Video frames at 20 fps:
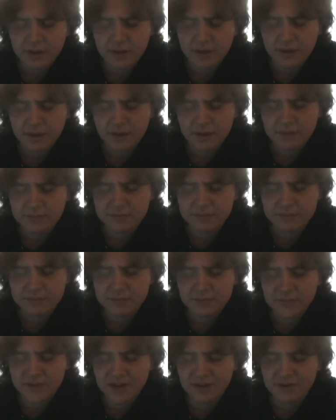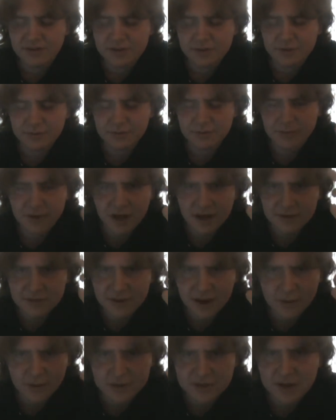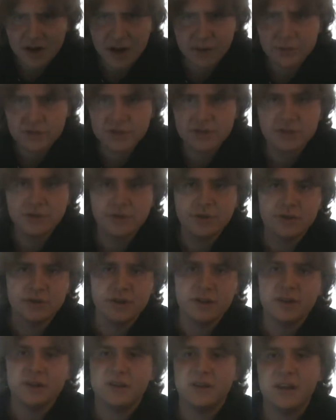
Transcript: Um, you know, so I, I wasn't I wasn't doing an,